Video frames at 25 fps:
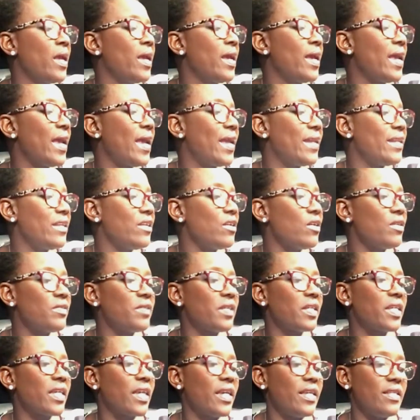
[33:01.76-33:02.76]
Any other
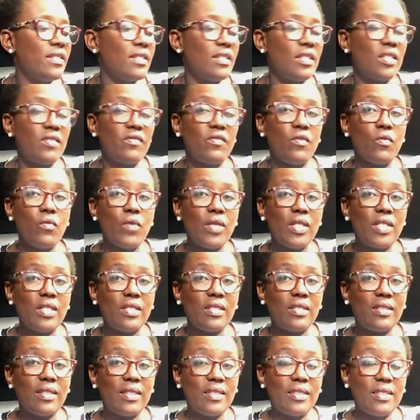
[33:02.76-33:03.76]
cases for which
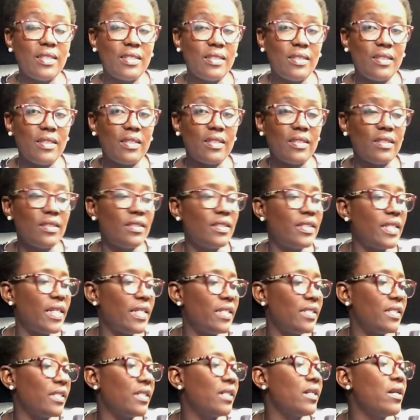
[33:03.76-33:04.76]
statistical
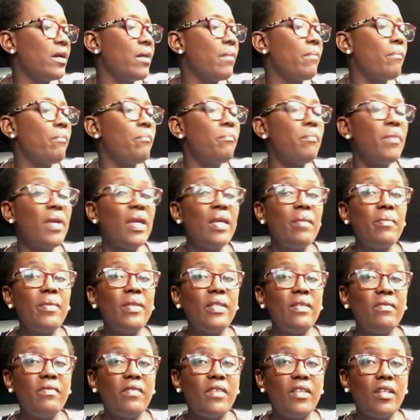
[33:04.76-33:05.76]
data may be
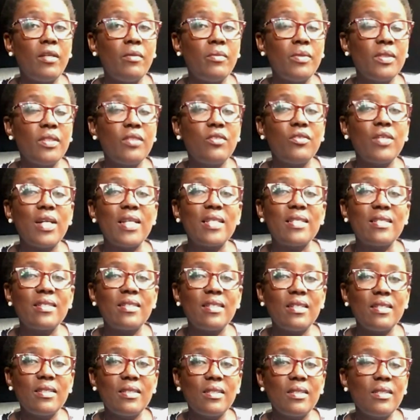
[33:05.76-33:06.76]
developed to
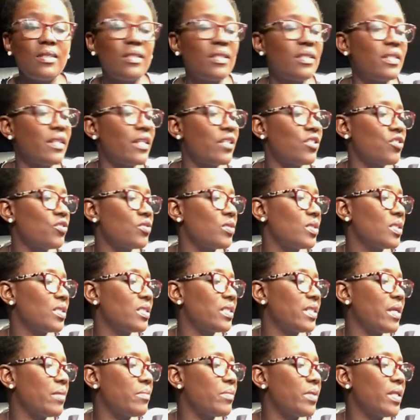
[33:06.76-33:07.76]
assist the National
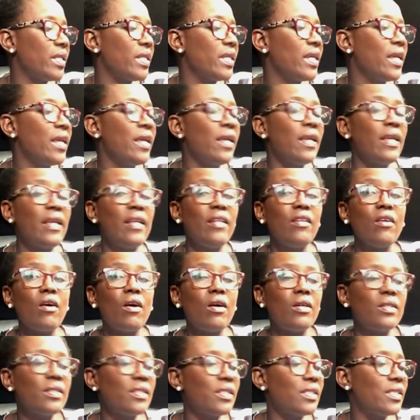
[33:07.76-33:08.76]
Assembly in
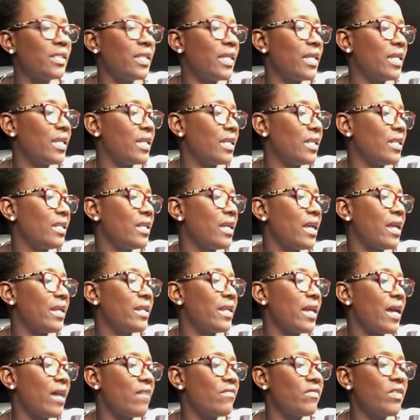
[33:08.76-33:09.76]
undertaking and
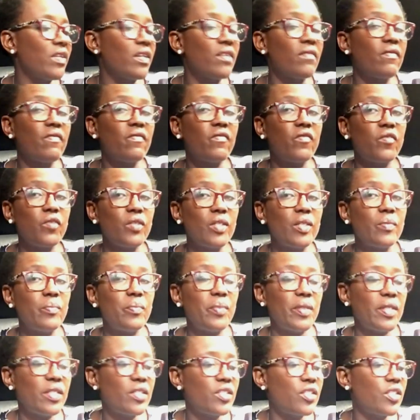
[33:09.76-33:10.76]
having a fuller
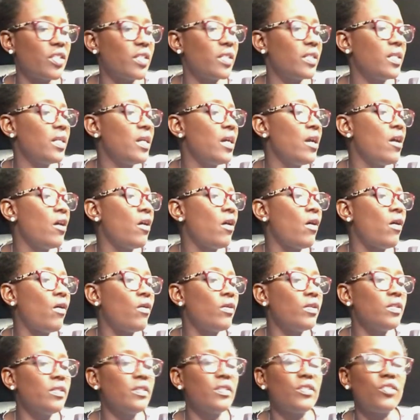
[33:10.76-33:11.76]
picture
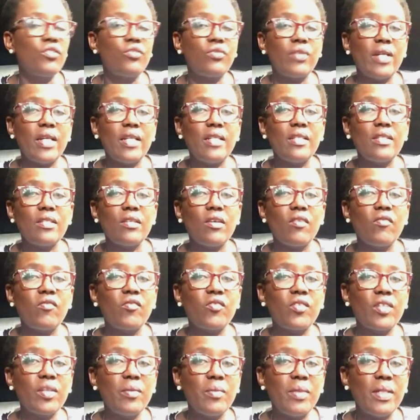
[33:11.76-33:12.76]
on the trend of
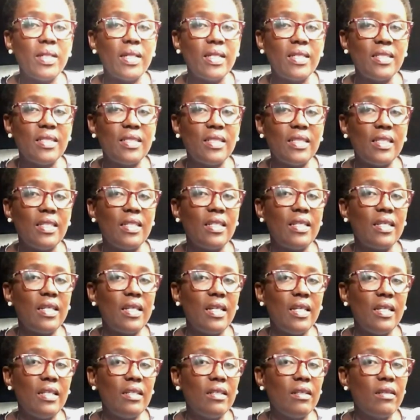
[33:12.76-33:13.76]
criminality
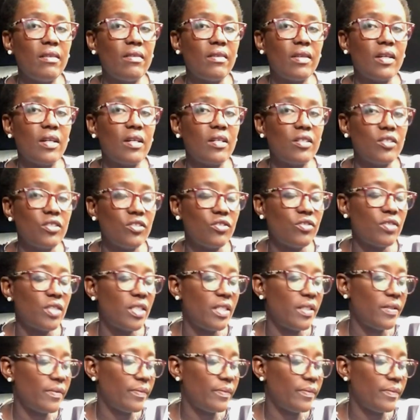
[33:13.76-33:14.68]
in the country.